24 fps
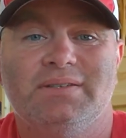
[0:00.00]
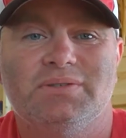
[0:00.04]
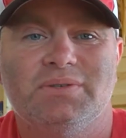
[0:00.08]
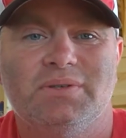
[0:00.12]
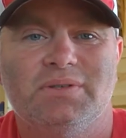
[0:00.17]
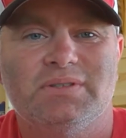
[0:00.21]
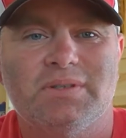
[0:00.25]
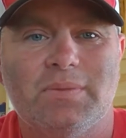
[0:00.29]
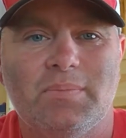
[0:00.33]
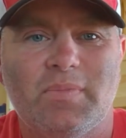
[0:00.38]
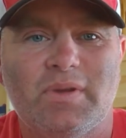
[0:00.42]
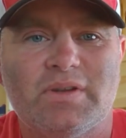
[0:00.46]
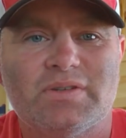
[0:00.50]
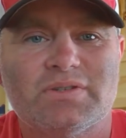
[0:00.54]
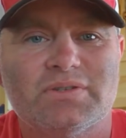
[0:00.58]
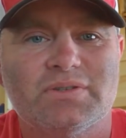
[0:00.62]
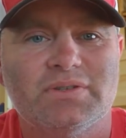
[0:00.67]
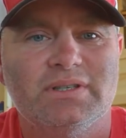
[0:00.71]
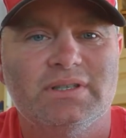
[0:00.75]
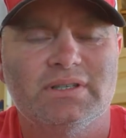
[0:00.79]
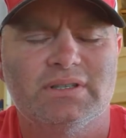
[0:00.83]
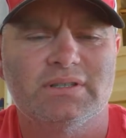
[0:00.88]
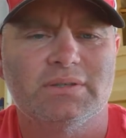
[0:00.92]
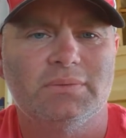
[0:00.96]
So it's a
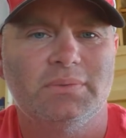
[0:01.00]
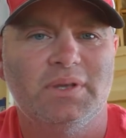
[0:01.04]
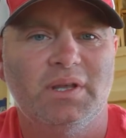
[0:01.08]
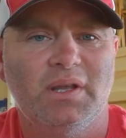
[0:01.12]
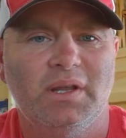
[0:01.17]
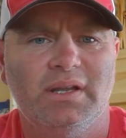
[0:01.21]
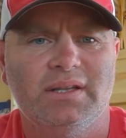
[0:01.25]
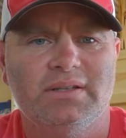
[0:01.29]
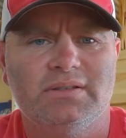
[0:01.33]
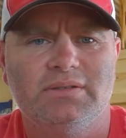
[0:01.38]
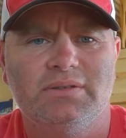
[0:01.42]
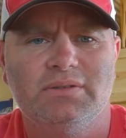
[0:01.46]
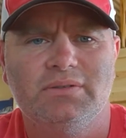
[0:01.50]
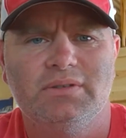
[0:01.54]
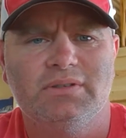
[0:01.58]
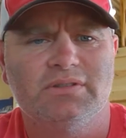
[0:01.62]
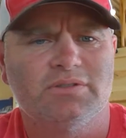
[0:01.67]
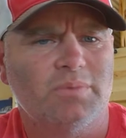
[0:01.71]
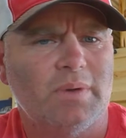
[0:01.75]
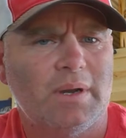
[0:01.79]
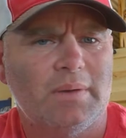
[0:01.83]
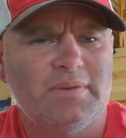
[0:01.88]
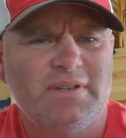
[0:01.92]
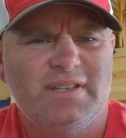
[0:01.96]
mystery until we get into it.
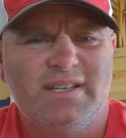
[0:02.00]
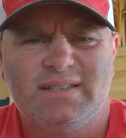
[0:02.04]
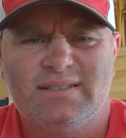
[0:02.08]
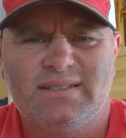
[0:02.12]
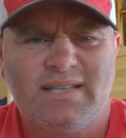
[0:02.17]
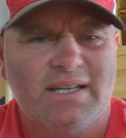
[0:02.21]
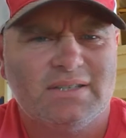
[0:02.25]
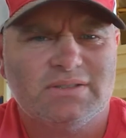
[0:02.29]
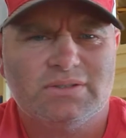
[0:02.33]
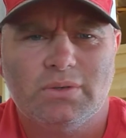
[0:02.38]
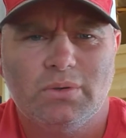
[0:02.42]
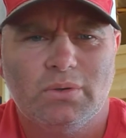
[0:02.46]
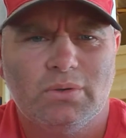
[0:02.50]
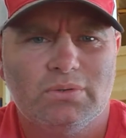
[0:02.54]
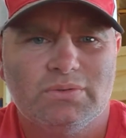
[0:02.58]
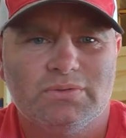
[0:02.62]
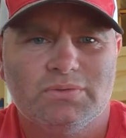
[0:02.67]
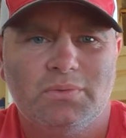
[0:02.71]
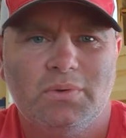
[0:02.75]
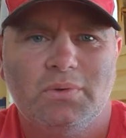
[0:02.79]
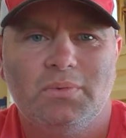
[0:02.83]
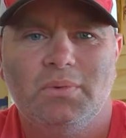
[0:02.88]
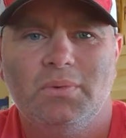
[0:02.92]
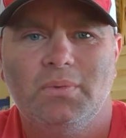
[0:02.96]
It's why we dig test
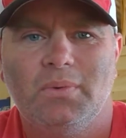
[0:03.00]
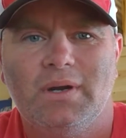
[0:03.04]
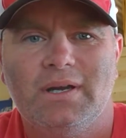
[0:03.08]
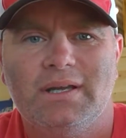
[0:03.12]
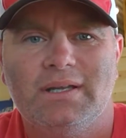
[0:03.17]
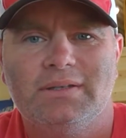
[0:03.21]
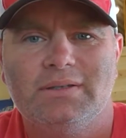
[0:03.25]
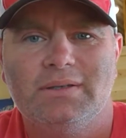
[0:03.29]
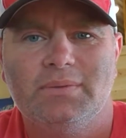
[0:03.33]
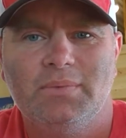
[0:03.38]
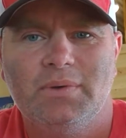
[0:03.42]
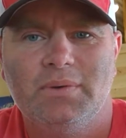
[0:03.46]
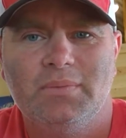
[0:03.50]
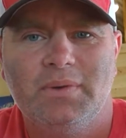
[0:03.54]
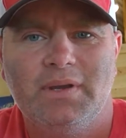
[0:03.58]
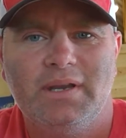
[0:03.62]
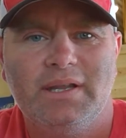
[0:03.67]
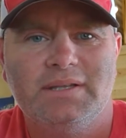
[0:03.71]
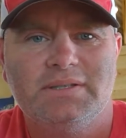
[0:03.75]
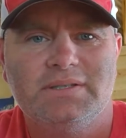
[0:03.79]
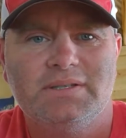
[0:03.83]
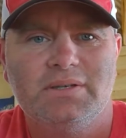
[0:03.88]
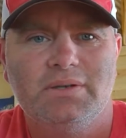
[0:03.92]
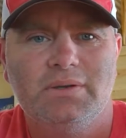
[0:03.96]
holes when we want and when we
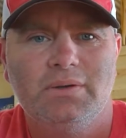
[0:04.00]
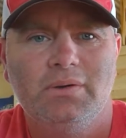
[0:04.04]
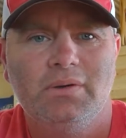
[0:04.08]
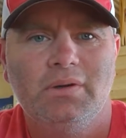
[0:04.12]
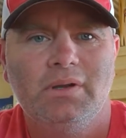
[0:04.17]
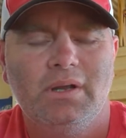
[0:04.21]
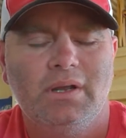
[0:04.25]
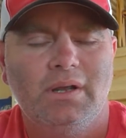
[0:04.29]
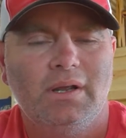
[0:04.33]
need to.